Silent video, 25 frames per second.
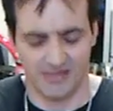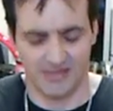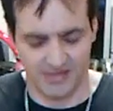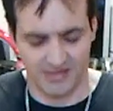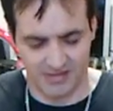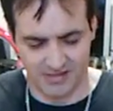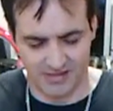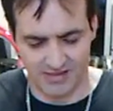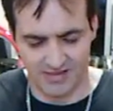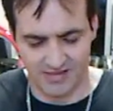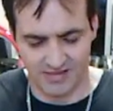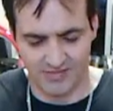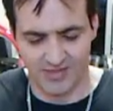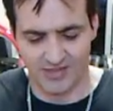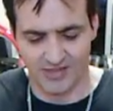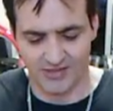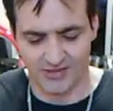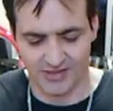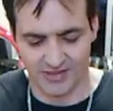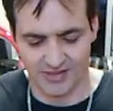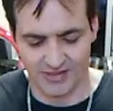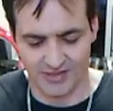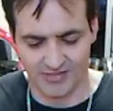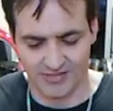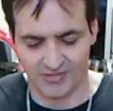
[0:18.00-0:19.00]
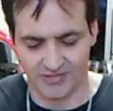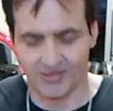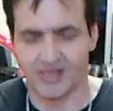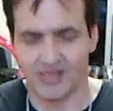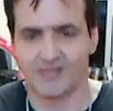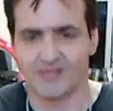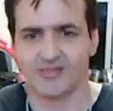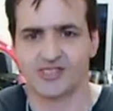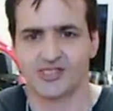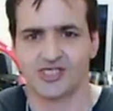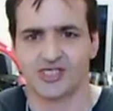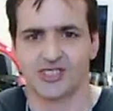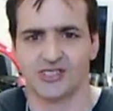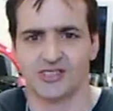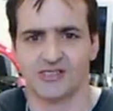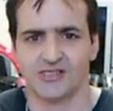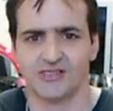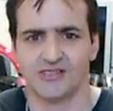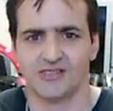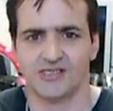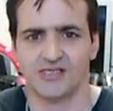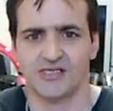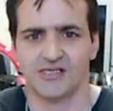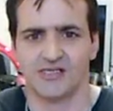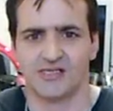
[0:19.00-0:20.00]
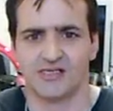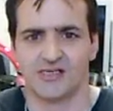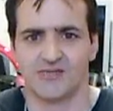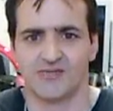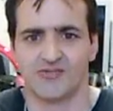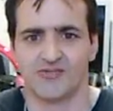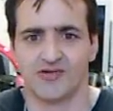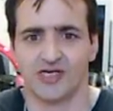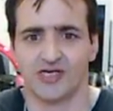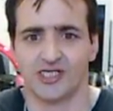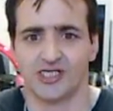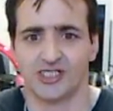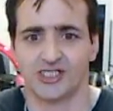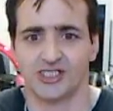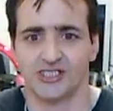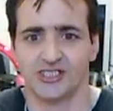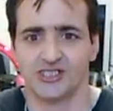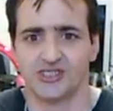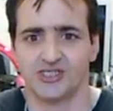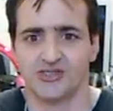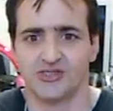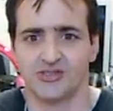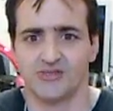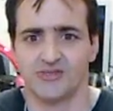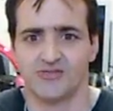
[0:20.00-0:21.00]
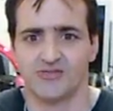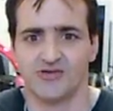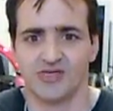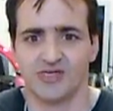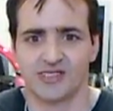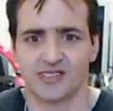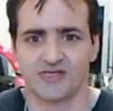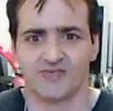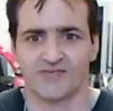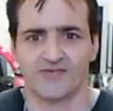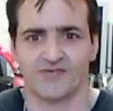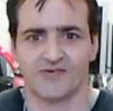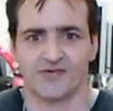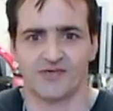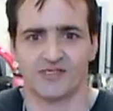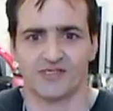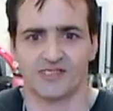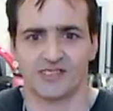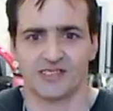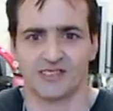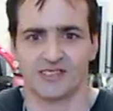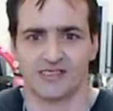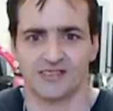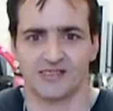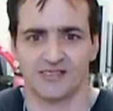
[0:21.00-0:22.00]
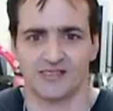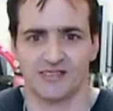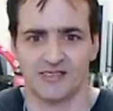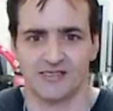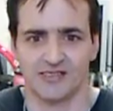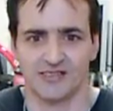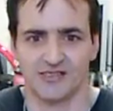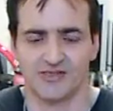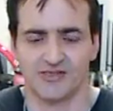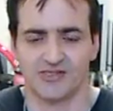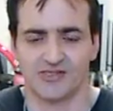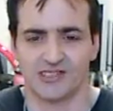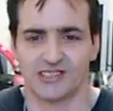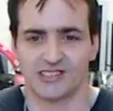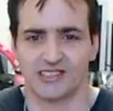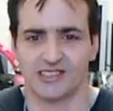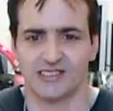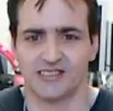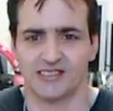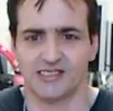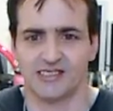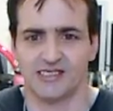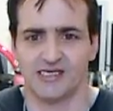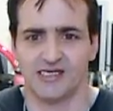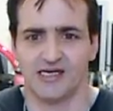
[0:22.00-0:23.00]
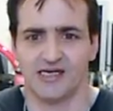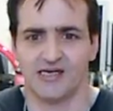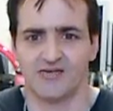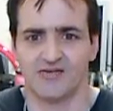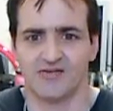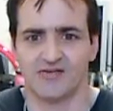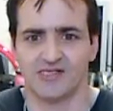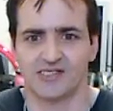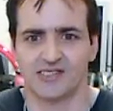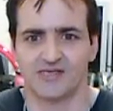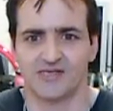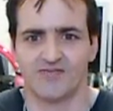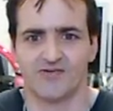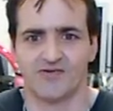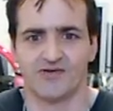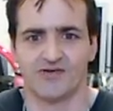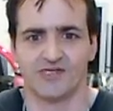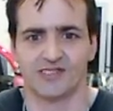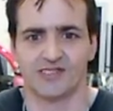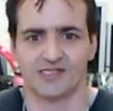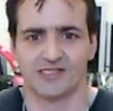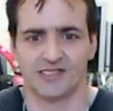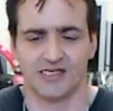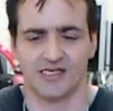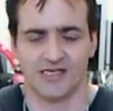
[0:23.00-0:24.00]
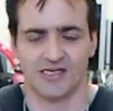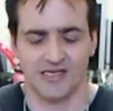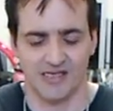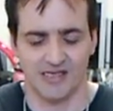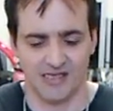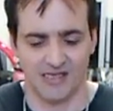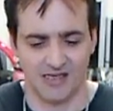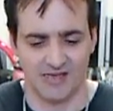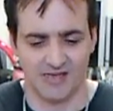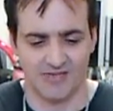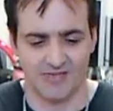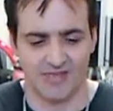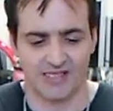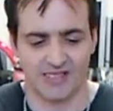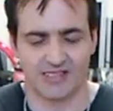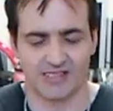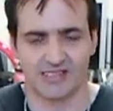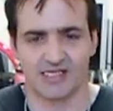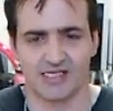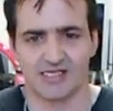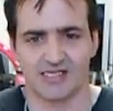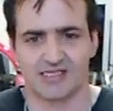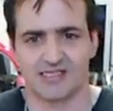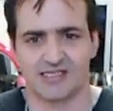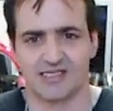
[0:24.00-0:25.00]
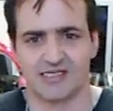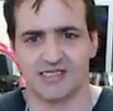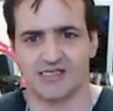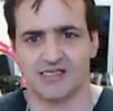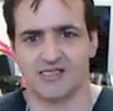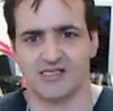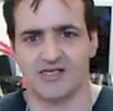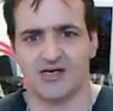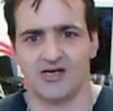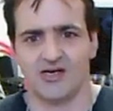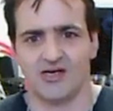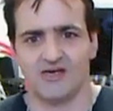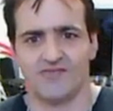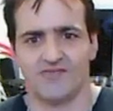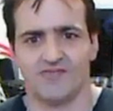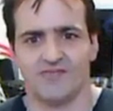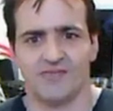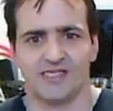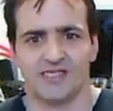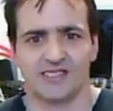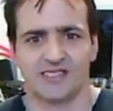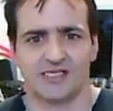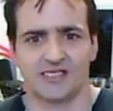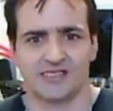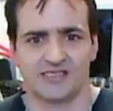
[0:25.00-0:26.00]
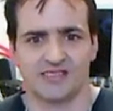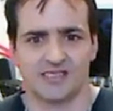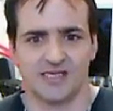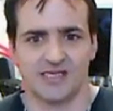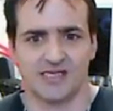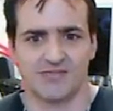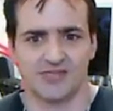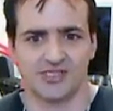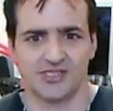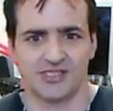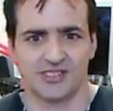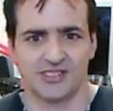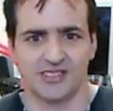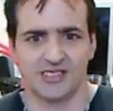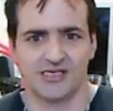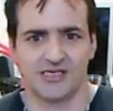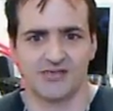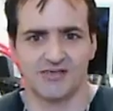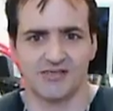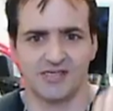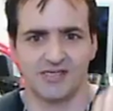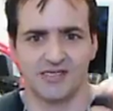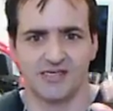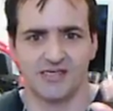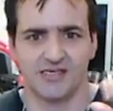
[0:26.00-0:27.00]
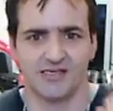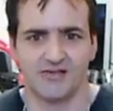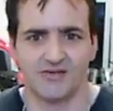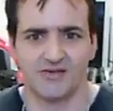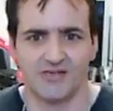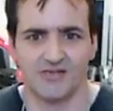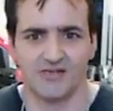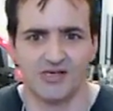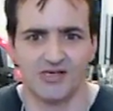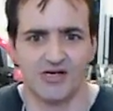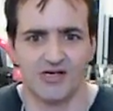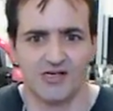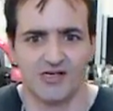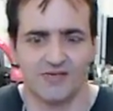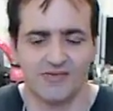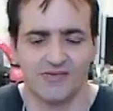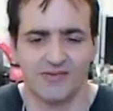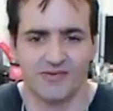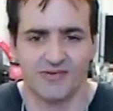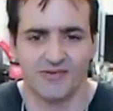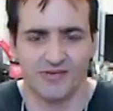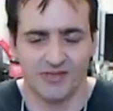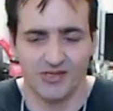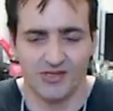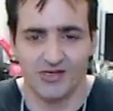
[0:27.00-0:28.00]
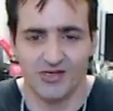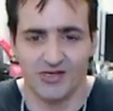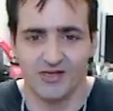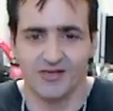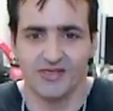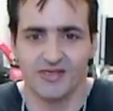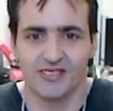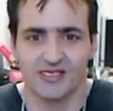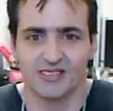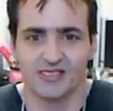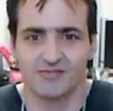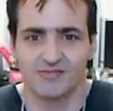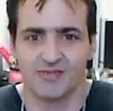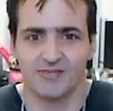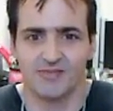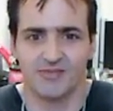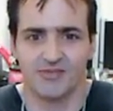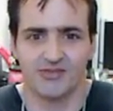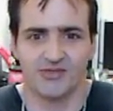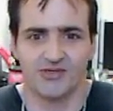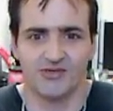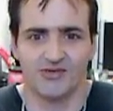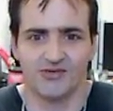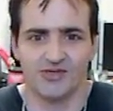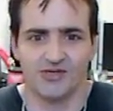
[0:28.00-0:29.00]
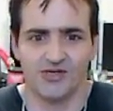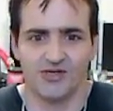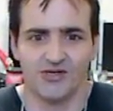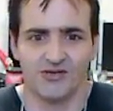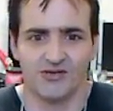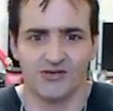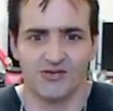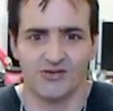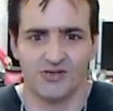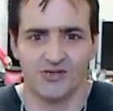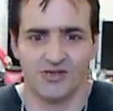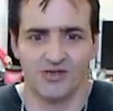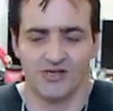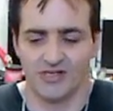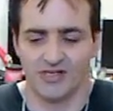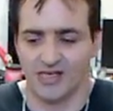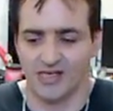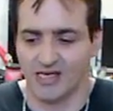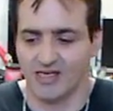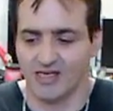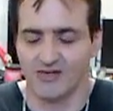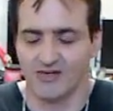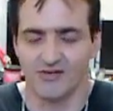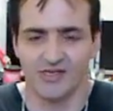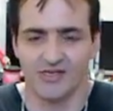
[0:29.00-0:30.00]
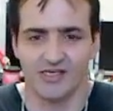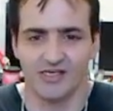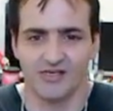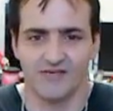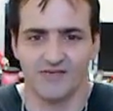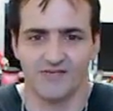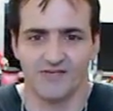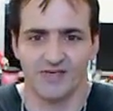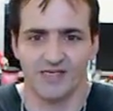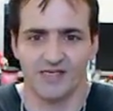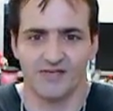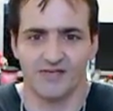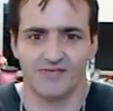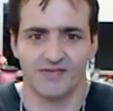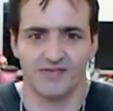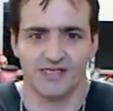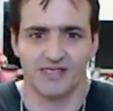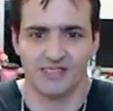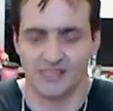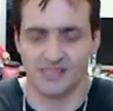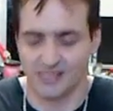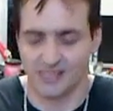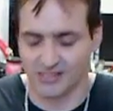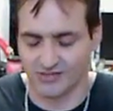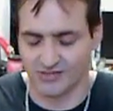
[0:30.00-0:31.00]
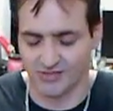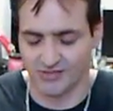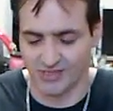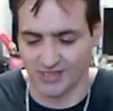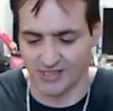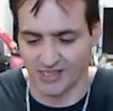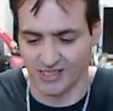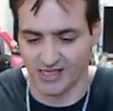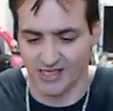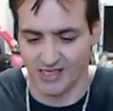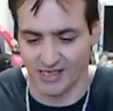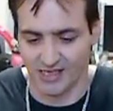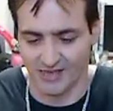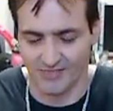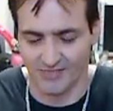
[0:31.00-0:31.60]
Primochill compression tube reservoirs, or CTR reservoirs, because I see a lot of misconceptions out there, a lot of things people don't know on how innovative these things really are.